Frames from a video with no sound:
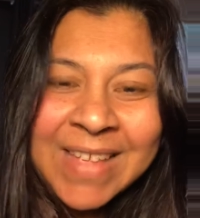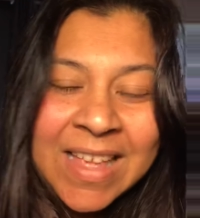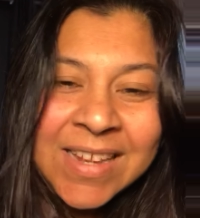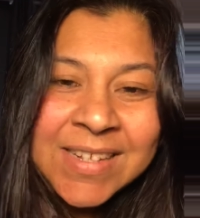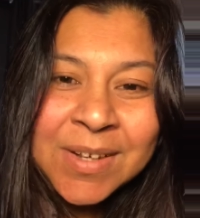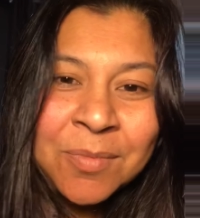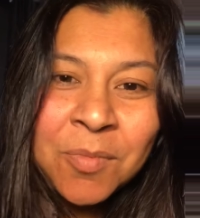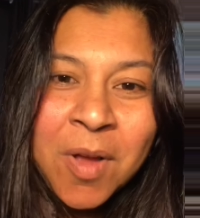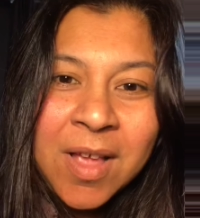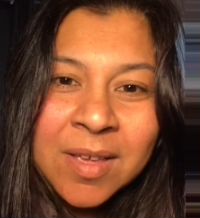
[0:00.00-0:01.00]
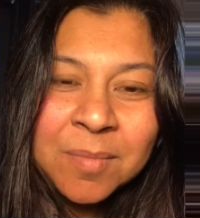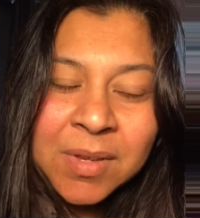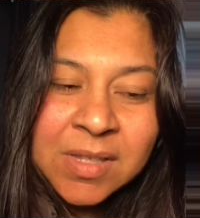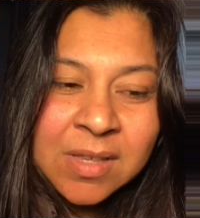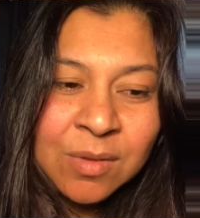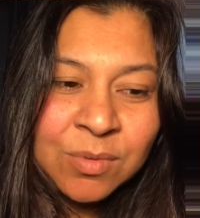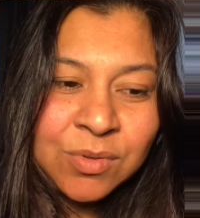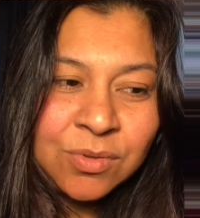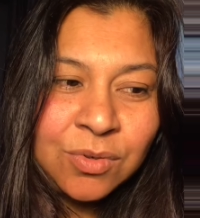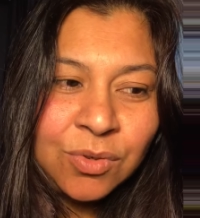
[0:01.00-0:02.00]
it didn't work because I
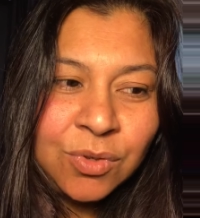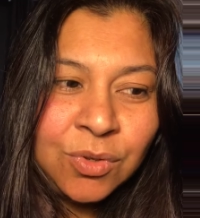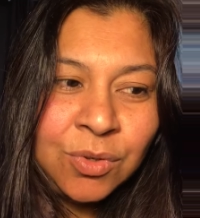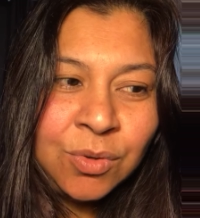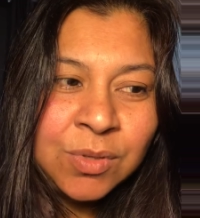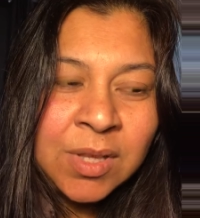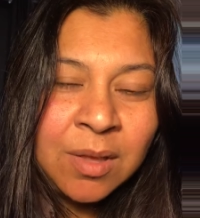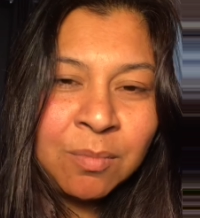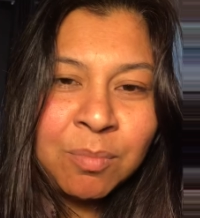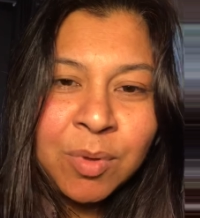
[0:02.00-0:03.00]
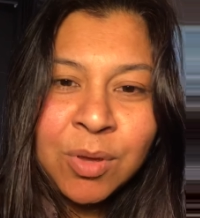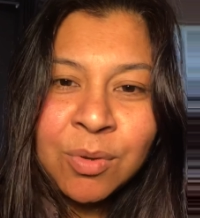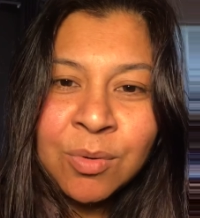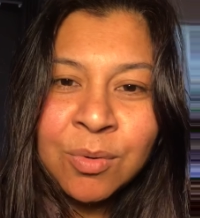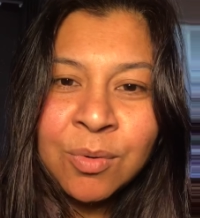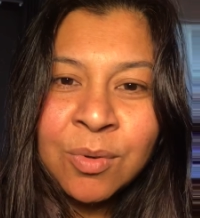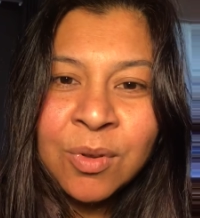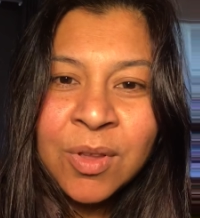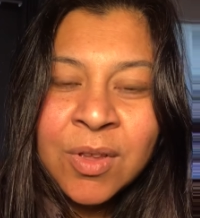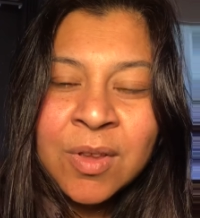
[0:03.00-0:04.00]
was using pure
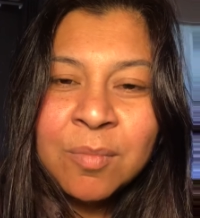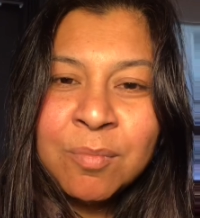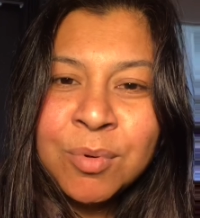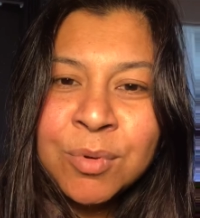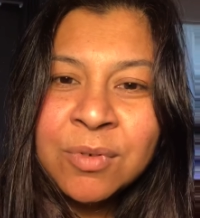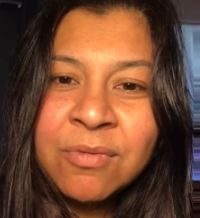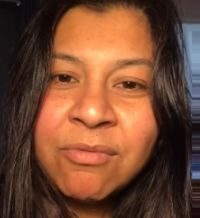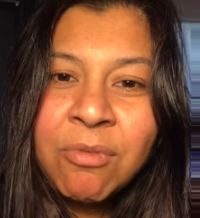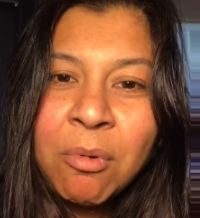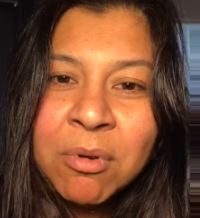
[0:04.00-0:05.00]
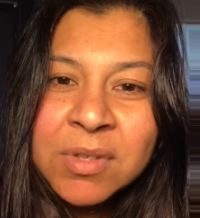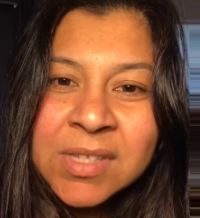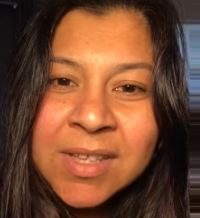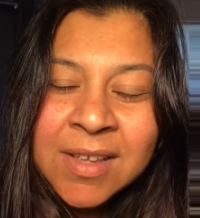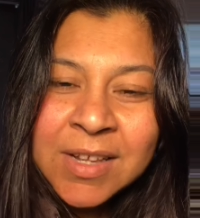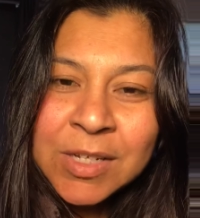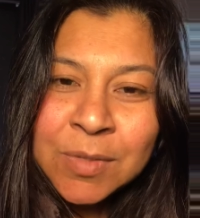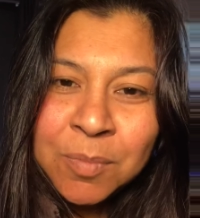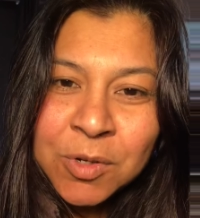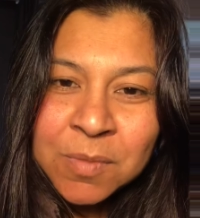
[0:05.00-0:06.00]
brute force to
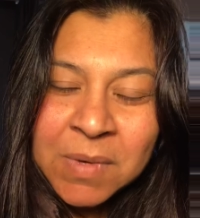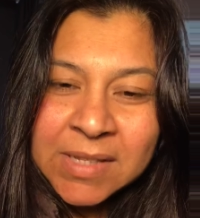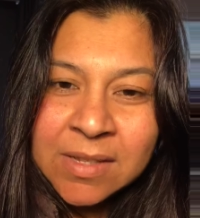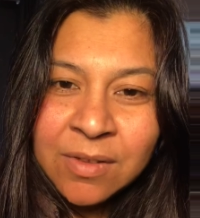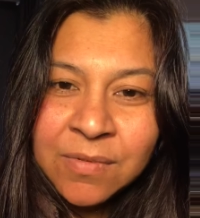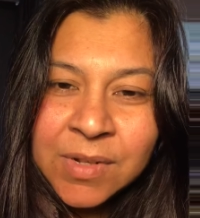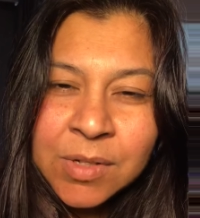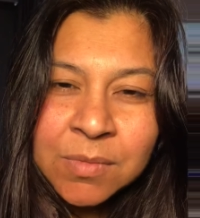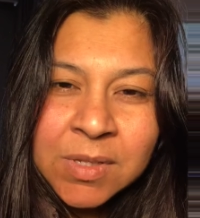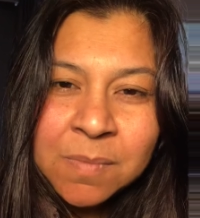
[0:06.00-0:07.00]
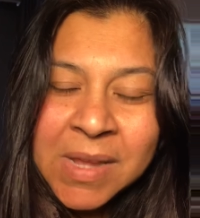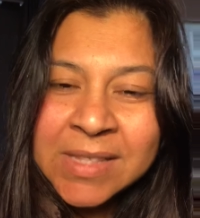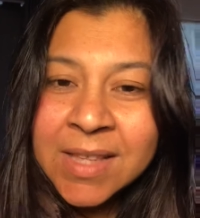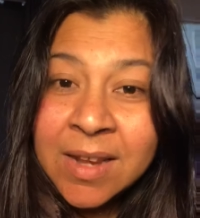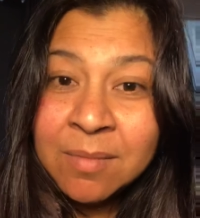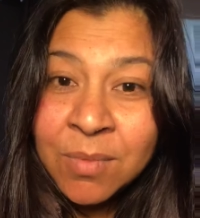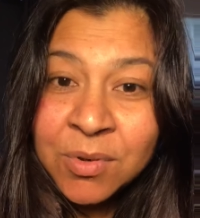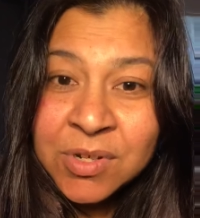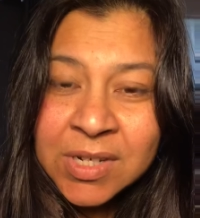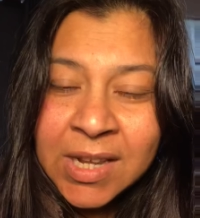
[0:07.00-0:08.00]
push myself into a space that
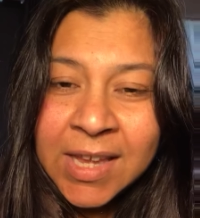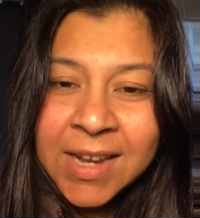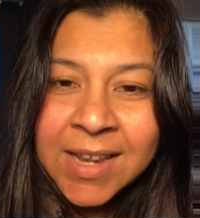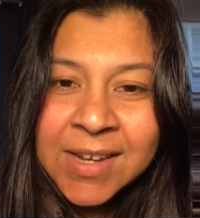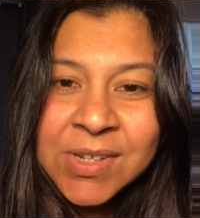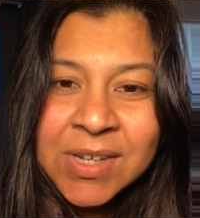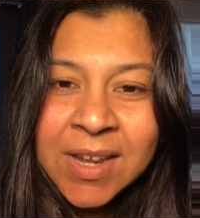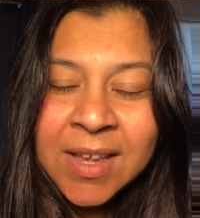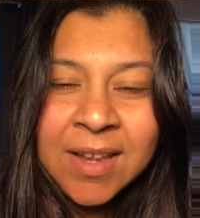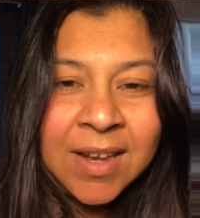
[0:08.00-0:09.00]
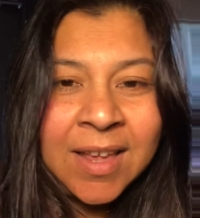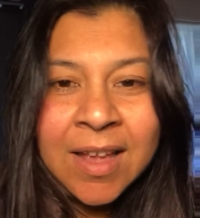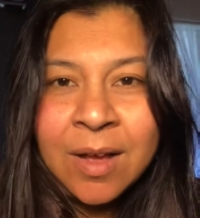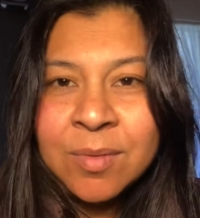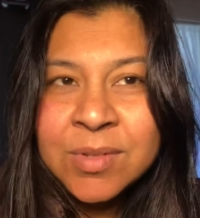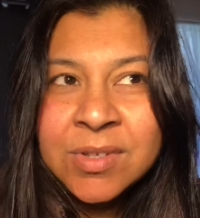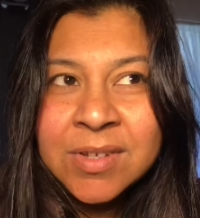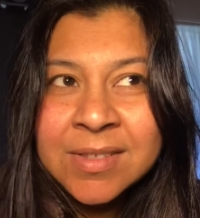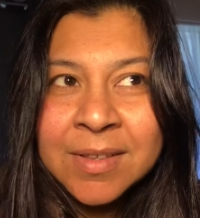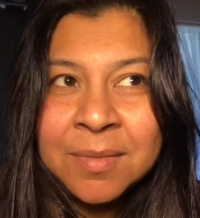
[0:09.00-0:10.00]
emotionally and energetically I was
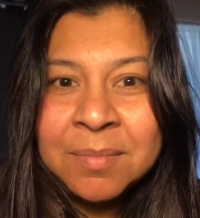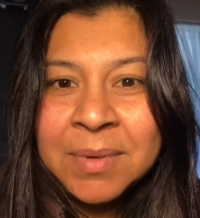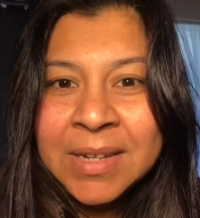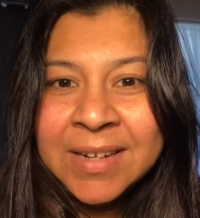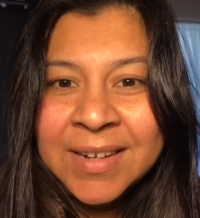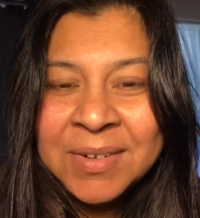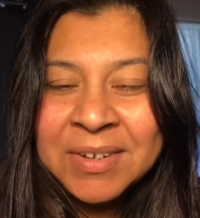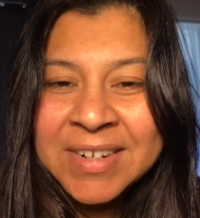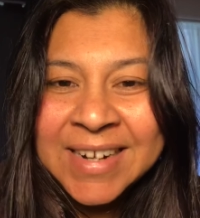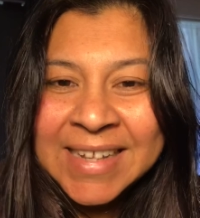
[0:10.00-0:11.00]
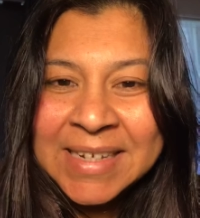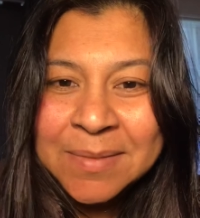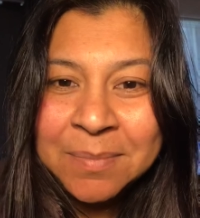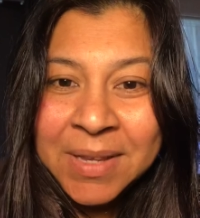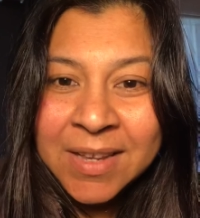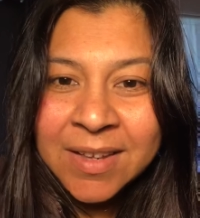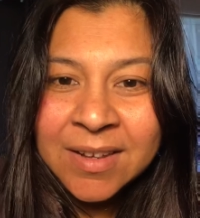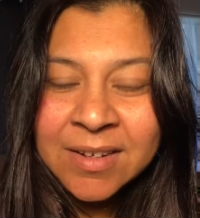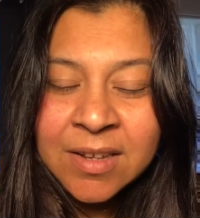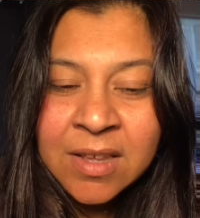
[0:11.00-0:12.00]
just completely not ready to be in.